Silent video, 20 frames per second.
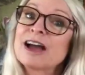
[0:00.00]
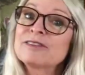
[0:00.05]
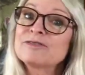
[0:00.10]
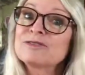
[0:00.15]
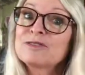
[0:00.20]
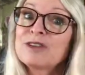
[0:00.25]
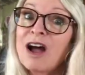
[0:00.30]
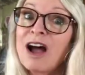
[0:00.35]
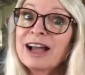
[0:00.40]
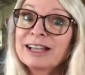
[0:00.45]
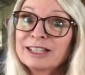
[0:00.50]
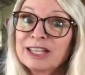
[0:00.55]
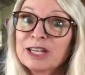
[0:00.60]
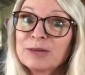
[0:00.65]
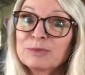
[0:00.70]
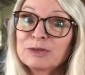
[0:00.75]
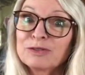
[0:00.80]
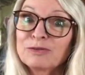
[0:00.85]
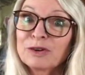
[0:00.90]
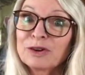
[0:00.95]
hot tips
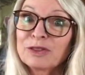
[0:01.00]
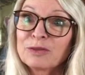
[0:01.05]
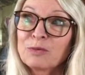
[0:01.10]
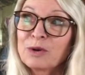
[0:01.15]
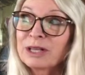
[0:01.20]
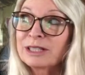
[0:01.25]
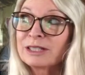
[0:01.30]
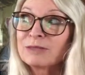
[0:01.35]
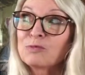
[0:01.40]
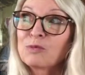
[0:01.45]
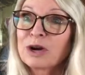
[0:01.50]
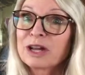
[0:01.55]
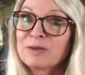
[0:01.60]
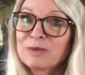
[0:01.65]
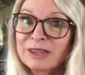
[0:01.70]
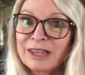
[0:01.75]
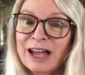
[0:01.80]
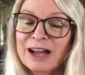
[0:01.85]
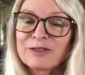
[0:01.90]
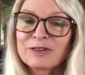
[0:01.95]
for what's working with the
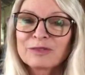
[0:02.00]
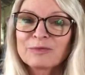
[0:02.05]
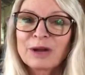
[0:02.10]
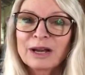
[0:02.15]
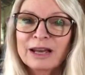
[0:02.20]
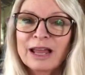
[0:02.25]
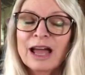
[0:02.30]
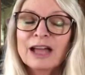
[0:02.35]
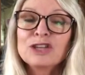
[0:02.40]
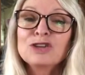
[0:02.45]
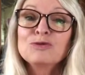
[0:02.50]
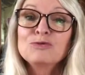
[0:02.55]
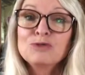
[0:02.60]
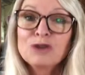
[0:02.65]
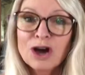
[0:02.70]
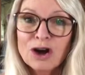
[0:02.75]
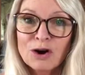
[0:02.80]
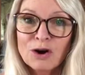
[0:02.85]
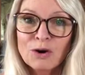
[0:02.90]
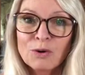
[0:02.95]
algorithm right now, you
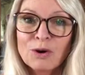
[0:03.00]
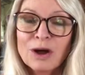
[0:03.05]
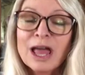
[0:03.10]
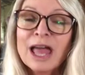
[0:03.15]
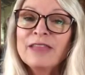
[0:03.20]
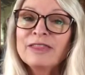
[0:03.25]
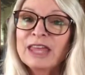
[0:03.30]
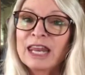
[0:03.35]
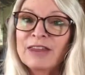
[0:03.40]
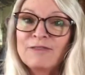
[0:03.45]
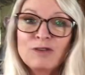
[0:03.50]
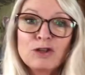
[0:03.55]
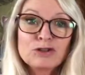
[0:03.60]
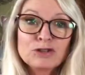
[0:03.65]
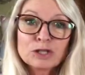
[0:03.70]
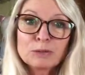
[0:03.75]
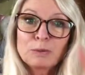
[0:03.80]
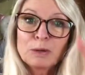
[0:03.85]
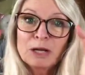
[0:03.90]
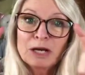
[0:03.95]
know that if you just
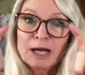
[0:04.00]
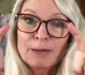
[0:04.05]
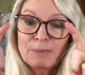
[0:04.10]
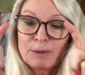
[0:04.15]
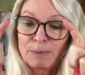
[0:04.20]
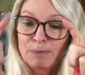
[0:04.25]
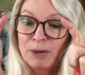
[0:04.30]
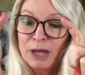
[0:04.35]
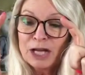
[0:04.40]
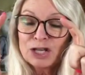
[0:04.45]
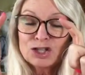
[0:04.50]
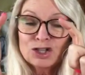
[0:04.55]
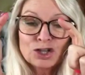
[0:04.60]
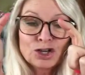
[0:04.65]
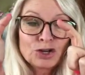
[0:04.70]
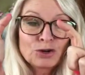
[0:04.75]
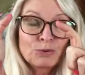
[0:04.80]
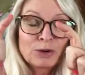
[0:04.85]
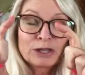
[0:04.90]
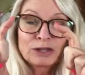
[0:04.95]
put up a picture
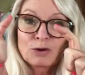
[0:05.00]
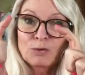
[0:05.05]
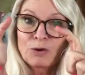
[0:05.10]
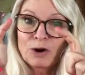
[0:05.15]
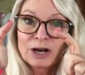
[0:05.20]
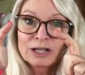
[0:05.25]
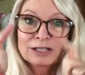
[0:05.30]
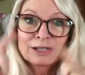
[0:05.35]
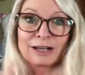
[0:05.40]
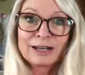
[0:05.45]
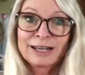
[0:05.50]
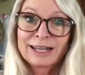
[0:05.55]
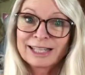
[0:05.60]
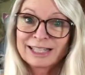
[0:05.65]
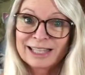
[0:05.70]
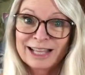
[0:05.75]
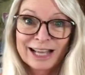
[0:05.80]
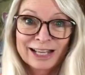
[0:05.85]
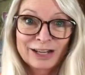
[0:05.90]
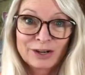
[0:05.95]
with the words on it, it's
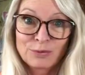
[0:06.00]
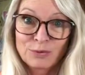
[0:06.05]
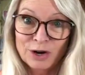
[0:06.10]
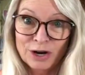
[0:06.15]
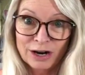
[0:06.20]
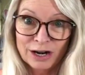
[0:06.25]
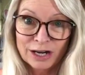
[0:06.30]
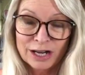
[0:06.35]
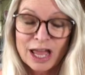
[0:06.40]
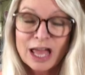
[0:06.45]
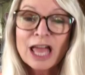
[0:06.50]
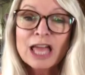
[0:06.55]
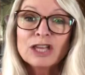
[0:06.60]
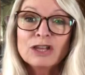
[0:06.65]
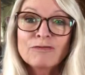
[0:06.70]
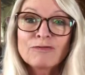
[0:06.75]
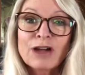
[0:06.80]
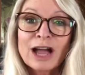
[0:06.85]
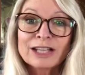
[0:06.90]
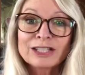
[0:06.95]
not going to work. You've
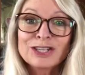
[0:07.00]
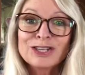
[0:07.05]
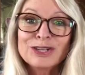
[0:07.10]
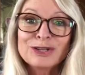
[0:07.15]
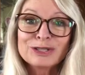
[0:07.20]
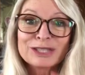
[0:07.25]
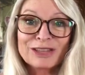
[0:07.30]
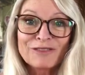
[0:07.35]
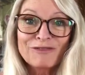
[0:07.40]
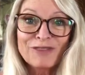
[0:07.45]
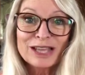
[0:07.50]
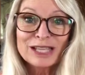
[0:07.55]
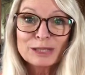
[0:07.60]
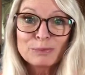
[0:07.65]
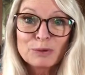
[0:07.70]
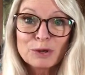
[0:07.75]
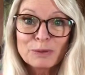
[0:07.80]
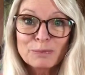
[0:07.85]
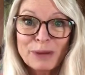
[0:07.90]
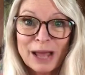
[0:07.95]
got to use the
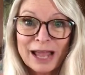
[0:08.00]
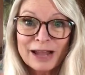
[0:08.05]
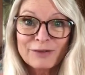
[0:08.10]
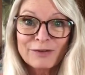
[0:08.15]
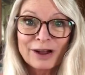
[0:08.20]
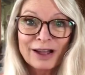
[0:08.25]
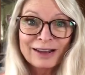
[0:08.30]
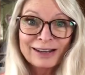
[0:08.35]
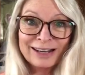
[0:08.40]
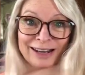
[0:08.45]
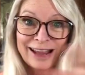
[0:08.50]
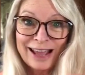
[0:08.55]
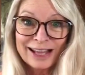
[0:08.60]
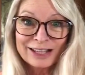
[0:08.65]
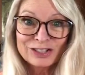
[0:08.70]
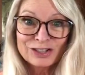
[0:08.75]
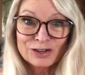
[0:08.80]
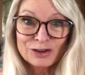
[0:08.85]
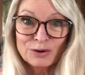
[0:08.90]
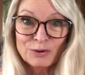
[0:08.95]
Facebook background and ask
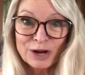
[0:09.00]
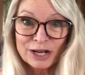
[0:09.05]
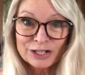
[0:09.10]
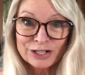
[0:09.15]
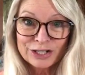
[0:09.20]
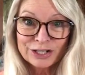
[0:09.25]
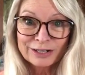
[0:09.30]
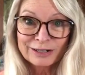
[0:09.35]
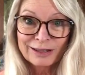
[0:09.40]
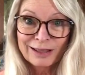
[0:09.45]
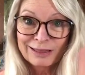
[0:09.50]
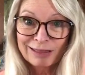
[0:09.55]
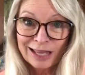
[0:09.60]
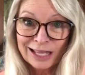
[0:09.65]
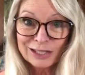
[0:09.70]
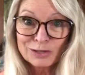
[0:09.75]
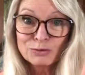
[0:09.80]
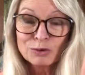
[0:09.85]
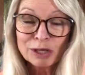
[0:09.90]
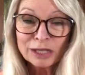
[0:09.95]
your question. That's
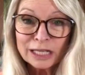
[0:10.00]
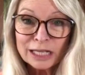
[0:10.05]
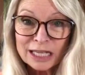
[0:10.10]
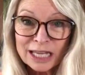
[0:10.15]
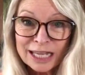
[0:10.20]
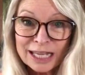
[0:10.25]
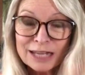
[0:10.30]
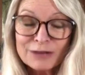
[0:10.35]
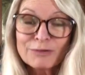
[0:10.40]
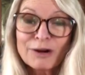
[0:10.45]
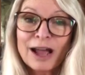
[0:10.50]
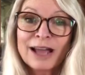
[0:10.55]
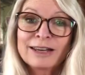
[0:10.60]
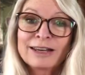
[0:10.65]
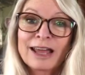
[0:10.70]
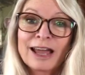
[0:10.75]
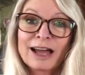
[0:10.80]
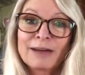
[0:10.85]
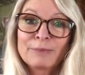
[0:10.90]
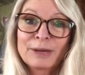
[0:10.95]
really key right
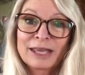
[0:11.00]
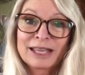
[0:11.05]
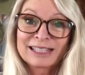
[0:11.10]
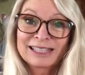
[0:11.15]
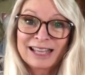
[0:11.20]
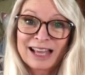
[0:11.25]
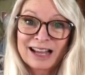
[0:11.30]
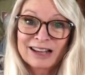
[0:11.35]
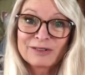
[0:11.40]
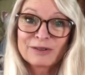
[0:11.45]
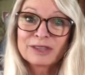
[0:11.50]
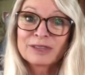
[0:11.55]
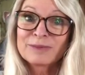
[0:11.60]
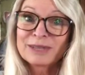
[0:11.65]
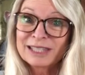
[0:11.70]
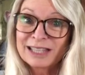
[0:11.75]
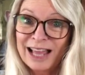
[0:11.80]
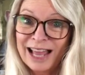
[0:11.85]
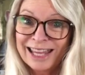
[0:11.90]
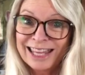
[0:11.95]
now, because the algorithm is
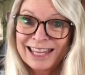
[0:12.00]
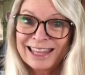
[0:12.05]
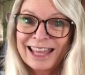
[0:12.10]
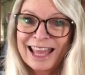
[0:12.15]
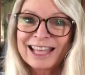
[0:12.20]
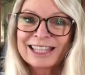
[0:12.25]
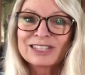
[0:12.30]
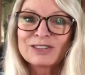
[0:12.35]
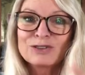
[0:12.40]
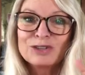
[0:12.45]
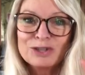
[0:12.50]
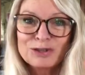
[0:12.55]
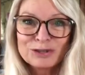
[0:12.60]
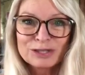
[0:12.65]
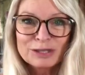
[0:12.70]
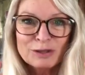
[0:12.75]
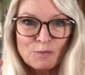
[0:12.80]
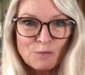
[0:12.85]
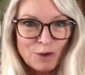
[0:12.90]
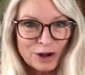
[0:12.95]
liking that. So use
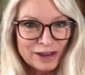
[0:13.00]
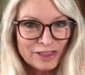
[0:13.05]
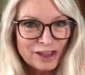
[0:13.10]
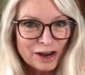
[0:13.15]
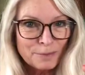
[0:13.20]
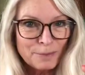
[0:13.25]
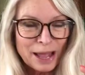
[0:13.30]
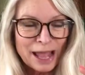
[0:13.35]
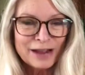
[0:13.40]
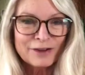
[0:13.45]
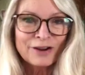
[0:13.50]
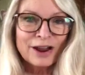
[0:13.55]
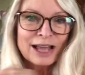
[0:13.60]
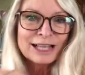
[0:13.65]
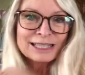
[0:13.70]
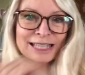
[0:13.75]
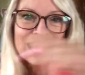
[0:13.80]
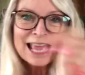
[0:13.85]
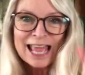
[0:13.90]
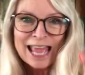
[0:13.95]
one of their backgrounds
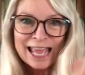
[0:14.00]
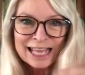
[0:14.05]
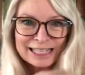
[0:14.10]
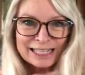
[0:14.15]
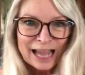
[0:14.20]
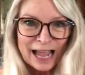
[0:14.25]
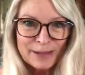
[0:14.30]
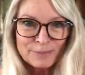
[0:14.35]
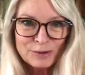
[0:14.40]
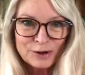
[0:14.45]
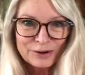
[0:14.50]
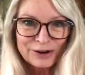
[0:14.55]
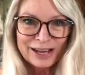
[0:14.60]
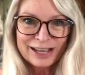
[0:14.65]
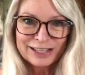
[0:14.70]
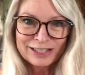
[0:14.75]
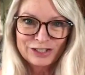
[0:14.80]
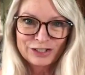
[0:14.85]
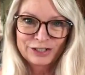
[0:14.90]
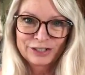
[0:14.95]
and type your
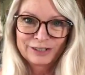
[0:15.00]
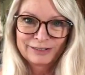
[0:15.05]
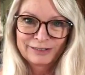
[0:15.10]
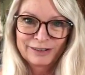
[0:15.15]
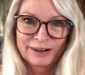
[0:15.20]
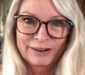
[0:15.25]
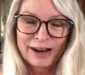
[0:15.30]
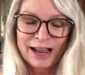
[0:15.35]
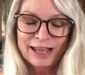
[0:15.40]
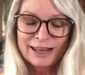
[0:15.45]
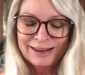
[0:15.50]
answer. All right?